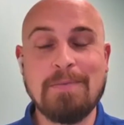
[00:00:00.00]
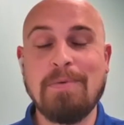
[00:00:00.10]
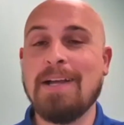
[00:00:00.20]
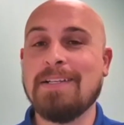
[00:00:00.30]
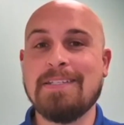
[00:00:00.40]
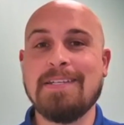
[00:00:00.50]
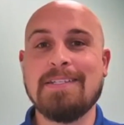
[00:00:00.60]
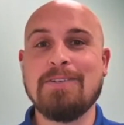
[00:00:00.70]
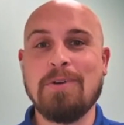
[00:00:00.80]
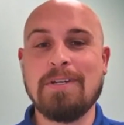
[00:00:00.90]
to Practice
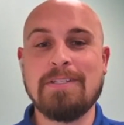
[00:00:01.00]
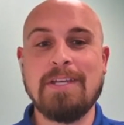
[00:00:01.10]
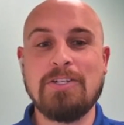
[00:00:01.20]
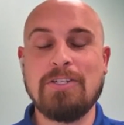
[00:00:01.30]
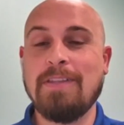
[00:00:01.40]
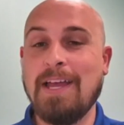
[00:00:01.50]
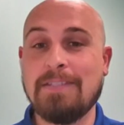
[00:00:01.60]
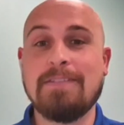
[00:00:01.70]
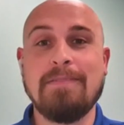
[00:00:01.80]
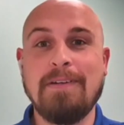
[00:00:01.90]
as an organization,
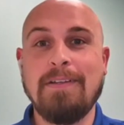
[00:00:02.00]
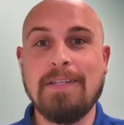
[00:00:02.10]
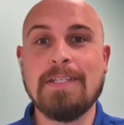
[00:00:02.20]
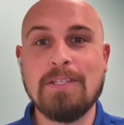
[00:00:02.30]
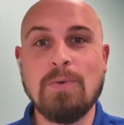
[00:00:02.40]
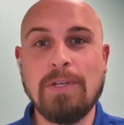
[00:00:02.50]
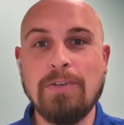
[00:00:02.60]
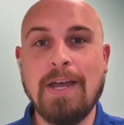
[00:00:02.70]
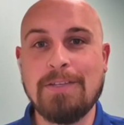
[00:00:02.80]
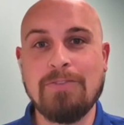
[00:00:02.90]
this is what
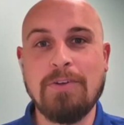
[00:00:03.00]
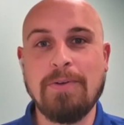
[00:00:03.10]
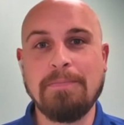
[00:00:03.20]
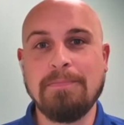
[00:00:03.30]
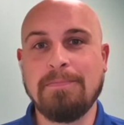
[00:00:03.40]
you guys are doing.